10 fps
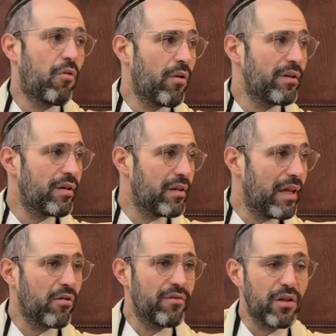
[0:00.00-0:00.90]
according to the
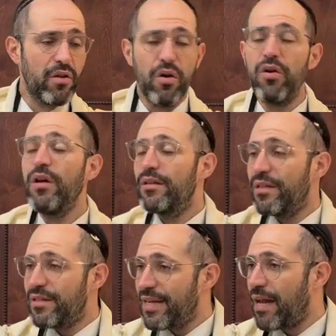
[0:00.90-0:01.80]
letter of the law,
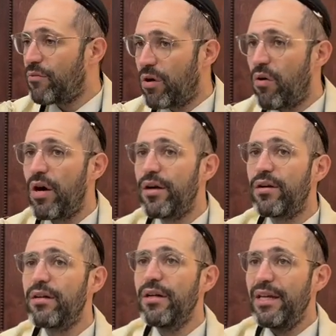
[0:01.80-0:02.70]
does not
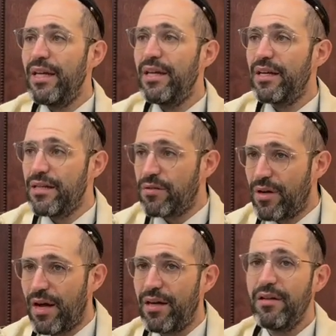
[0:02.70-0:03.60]
require eating in a
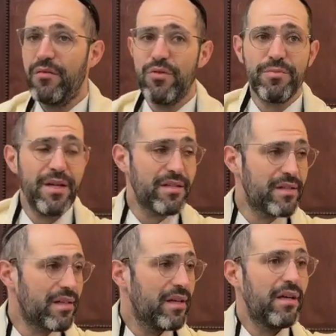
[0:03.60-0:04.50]
sukkah, which
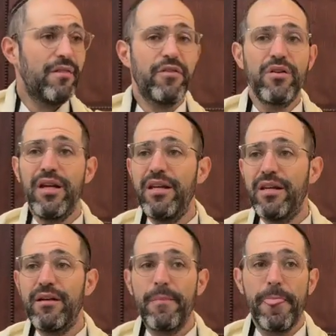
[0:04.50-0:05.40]
means if you're
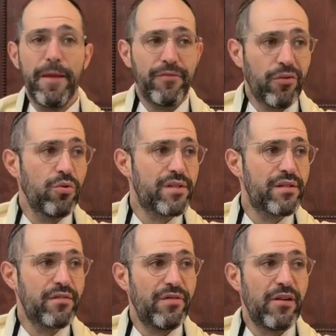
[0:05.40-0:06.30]
eating
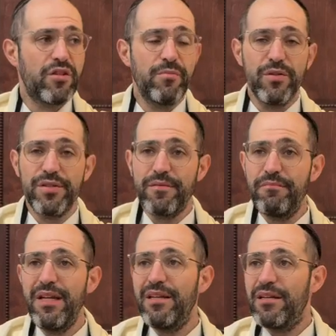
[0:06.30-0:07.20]
fruits, vegetables,
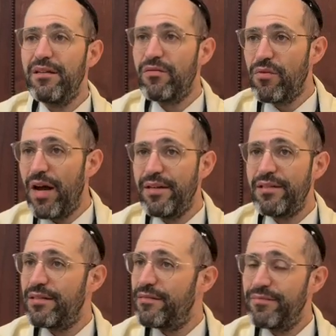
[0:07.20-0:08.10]
meat,
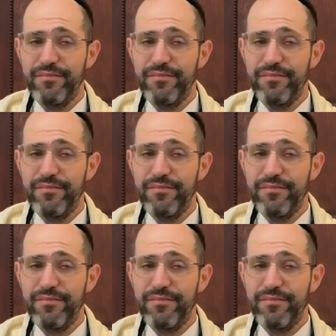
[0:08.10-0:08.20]
rice,